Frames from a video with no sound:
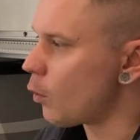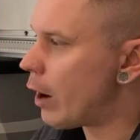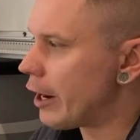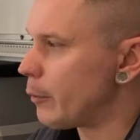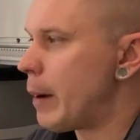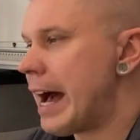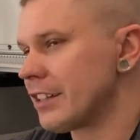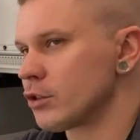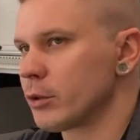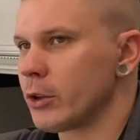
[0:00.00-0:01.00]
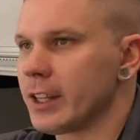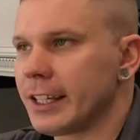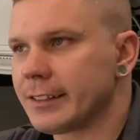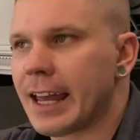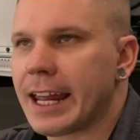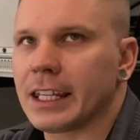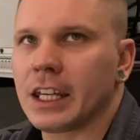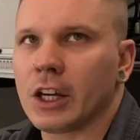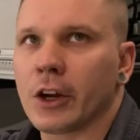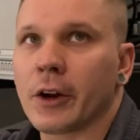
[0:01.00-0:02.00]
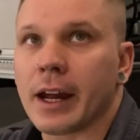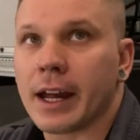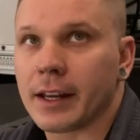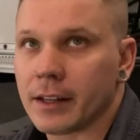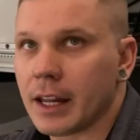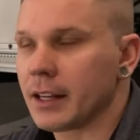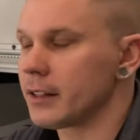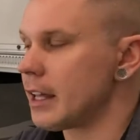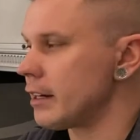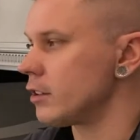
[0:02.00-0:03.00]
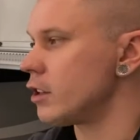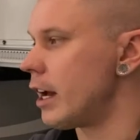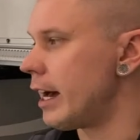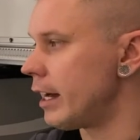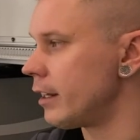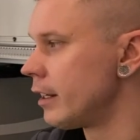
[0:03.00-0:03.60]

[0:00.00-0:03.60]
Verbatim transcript: water pass through the tank here and, and then uh,